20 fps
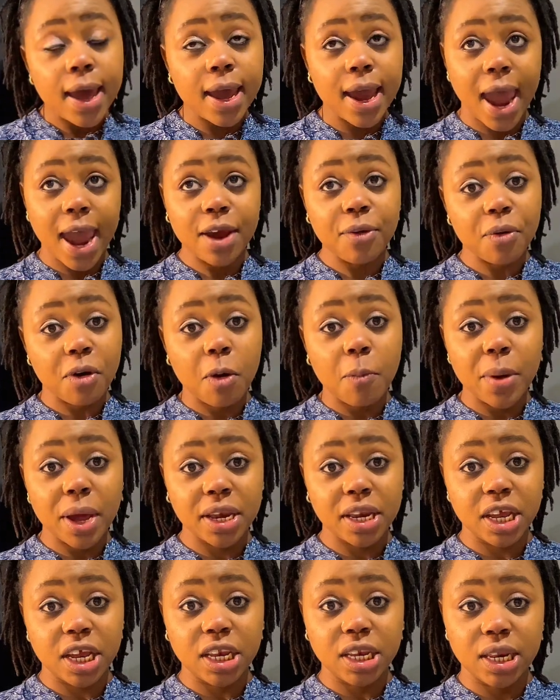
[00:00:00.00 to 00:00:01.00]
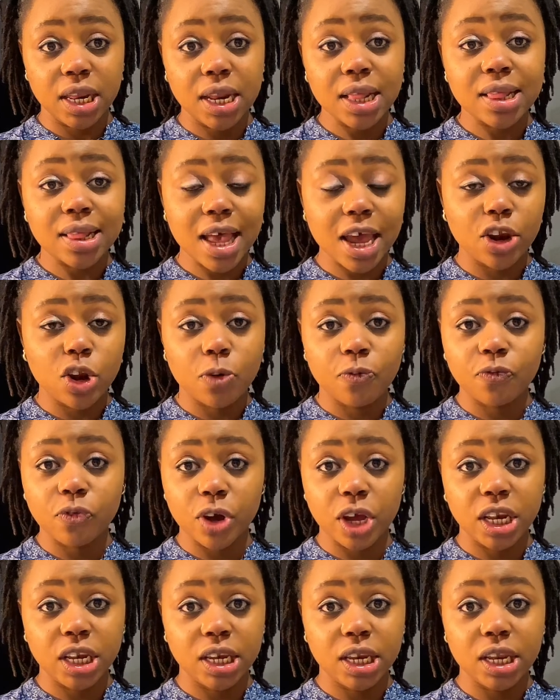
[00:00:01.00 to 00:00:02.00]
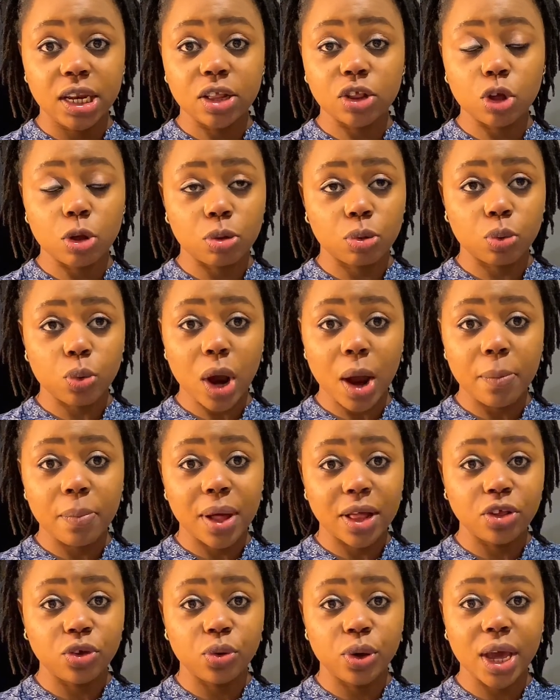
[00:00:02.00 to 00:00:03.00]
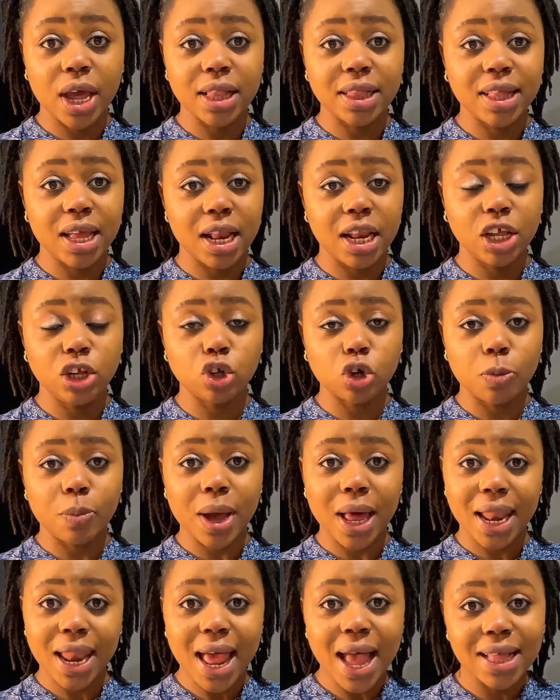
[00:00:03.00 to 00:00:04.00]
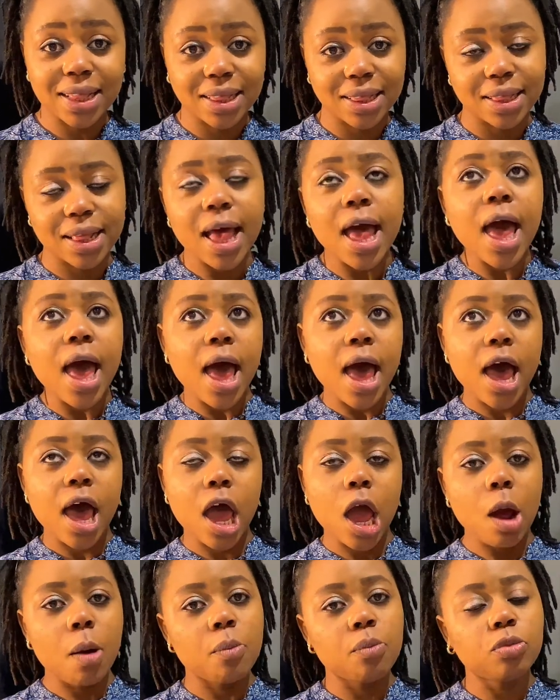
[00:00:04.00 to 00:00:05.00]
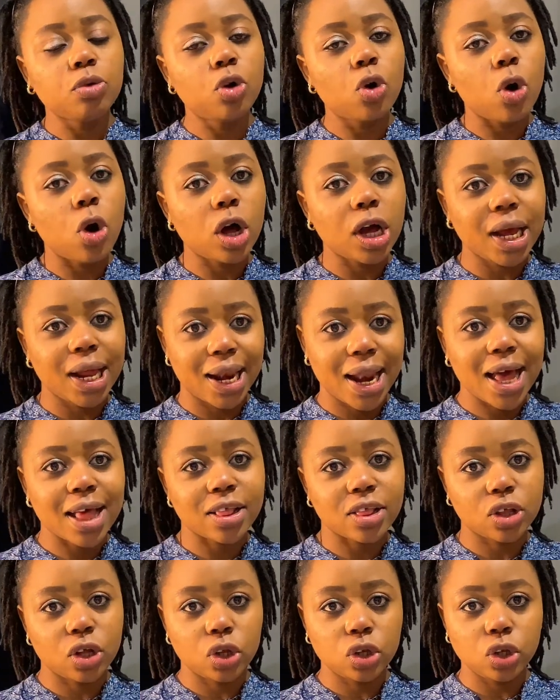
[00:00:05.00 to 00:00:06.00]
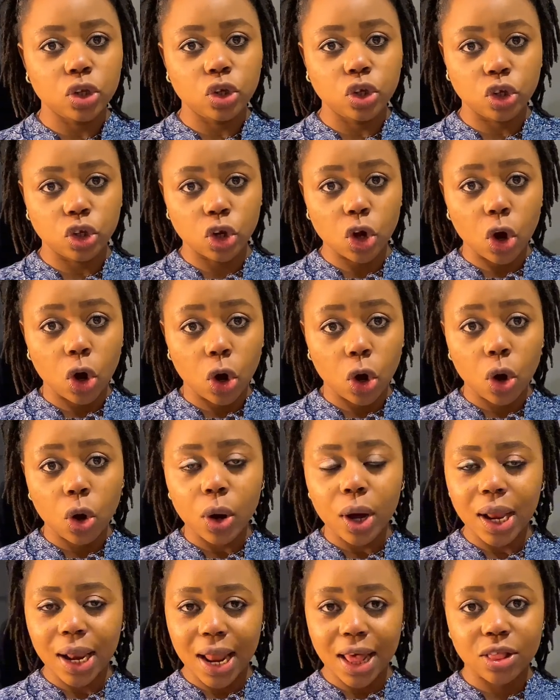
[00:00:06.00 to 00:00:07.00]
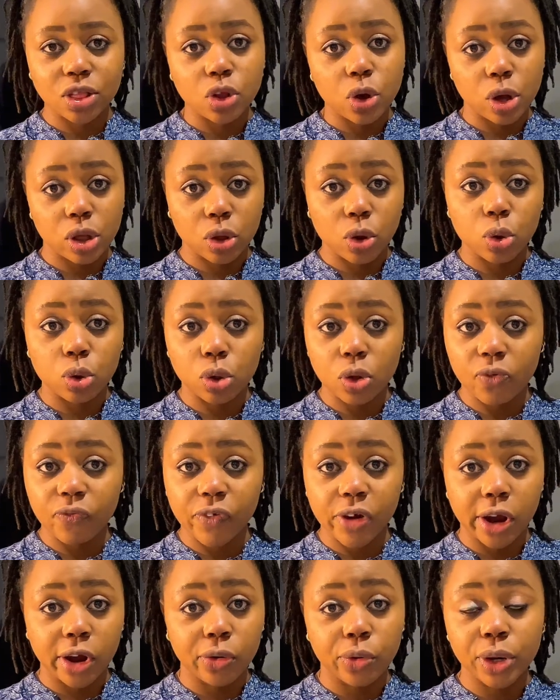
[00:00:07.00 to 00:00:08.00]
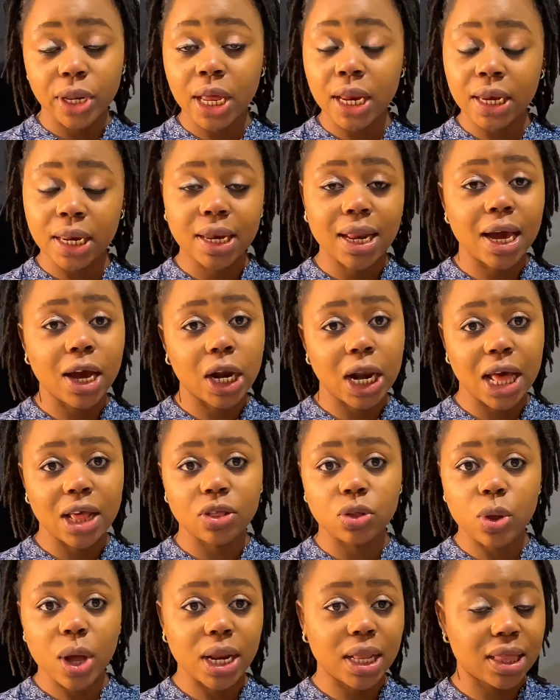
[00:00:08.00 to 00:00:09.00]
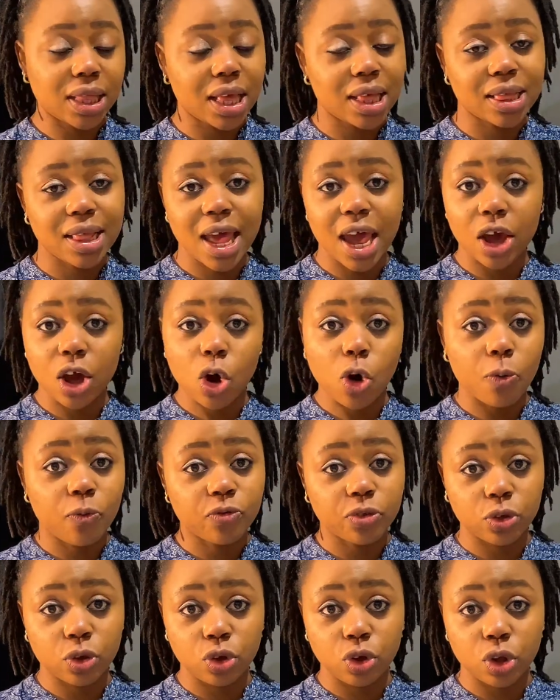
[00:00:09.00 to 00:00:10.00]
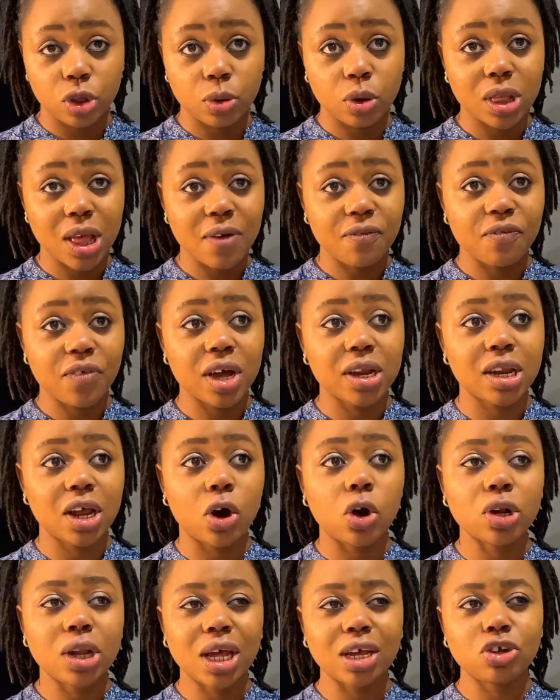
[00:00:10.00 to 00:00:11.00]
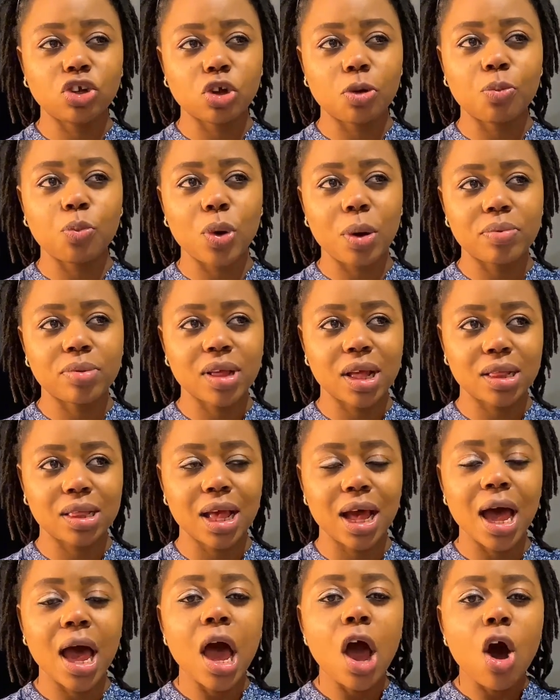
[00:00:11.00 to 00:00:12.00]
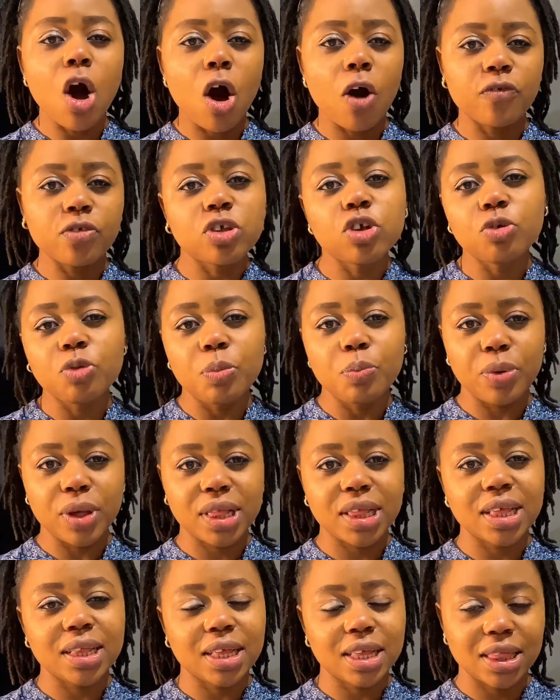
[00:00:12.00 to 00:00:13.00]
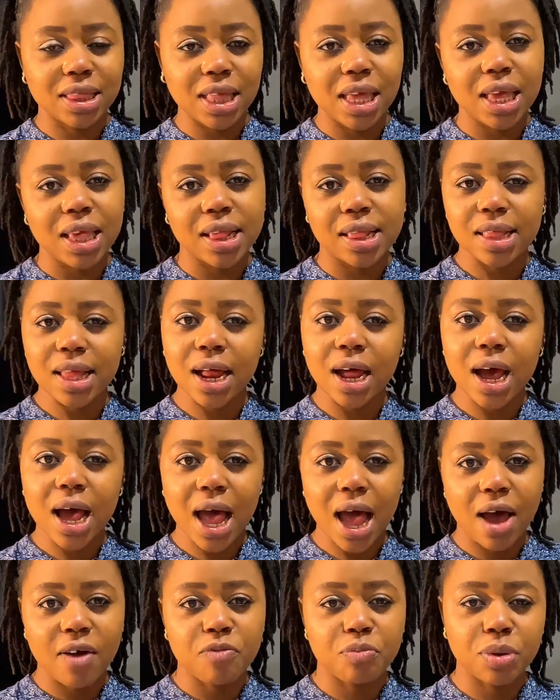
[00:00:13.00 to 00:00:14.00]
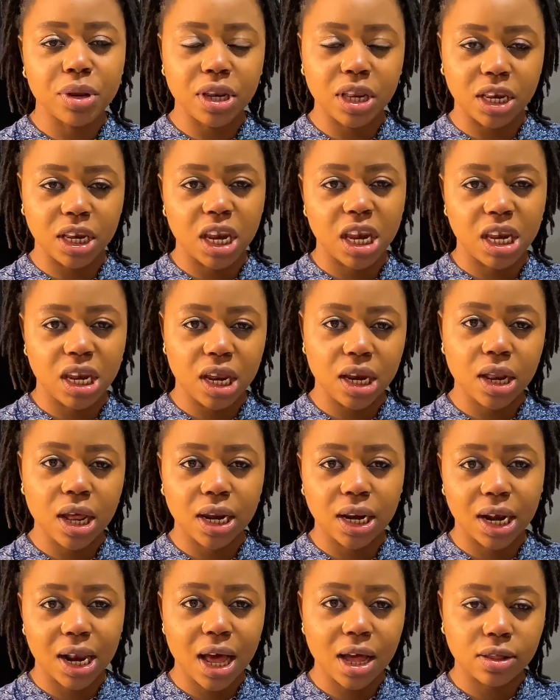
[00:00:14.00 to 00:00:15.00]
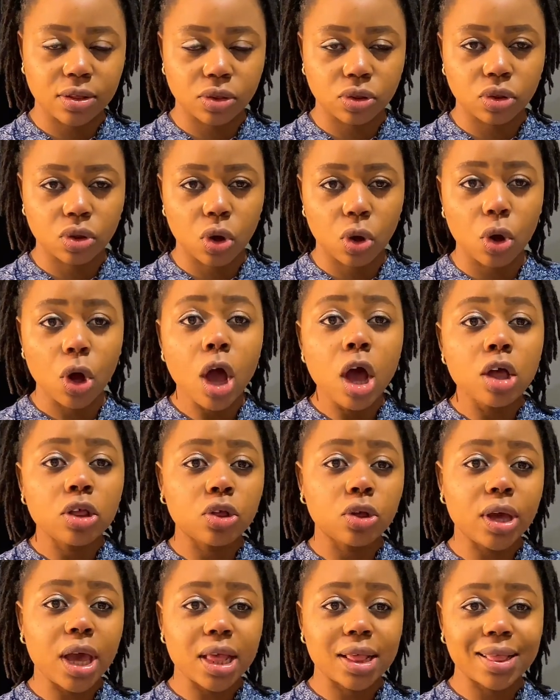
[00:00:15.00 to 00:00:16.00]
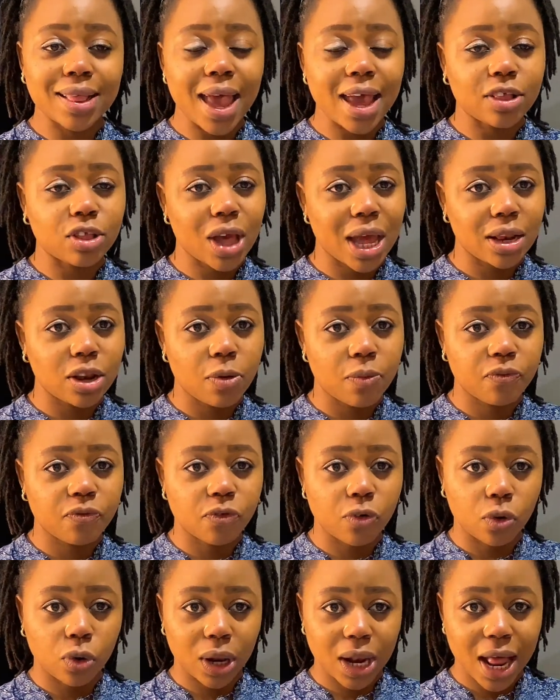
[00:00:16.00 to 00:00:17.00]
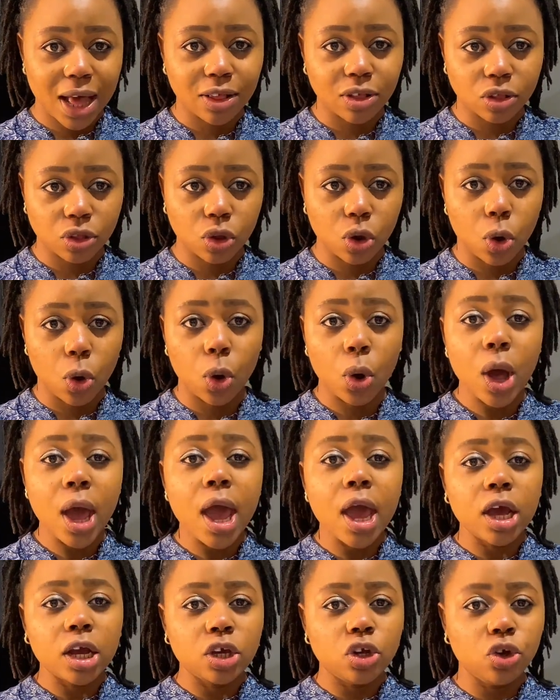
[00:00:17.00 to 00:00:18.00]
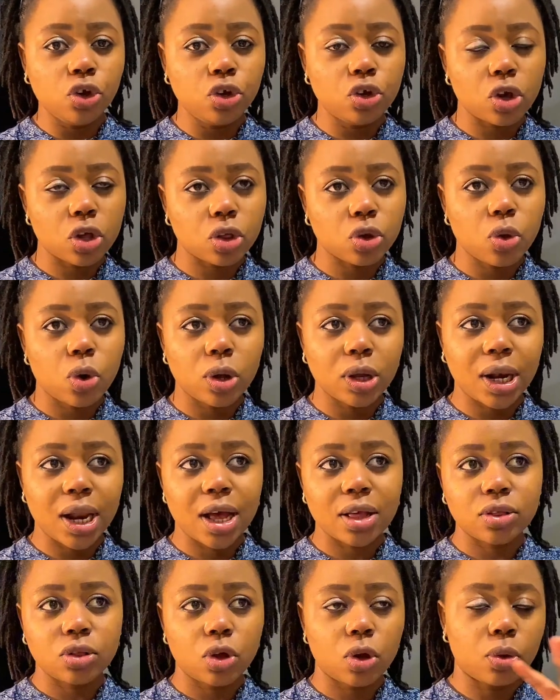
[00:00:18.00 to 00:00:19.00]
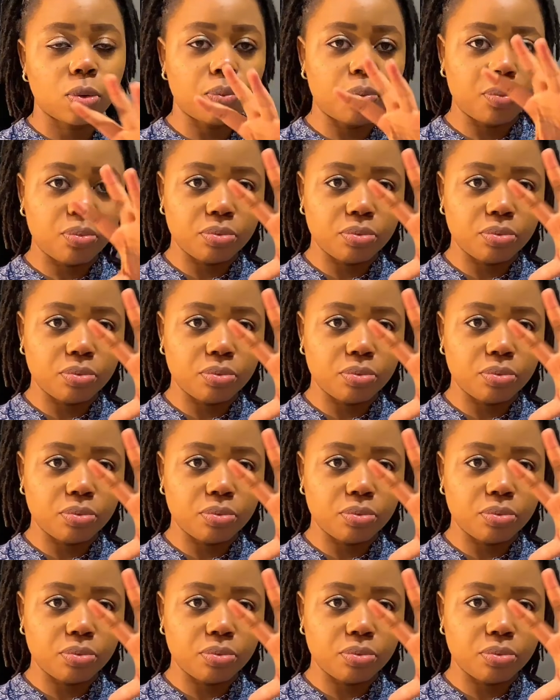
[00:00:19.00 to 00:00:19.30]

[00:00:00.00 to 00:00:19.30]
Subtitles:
I recommend Indeed. Sign up for Indeed, subscribe, and you get daily job alerts. Go on Glassdoor. Glassdoor is also very good. Indeed and Glassdoor are the things I often use because I find that other job websites are often repeating the things that have been in Indeed and Glassdoor. So yes, I signed up for Glassdoor. You just go on Glassdoor,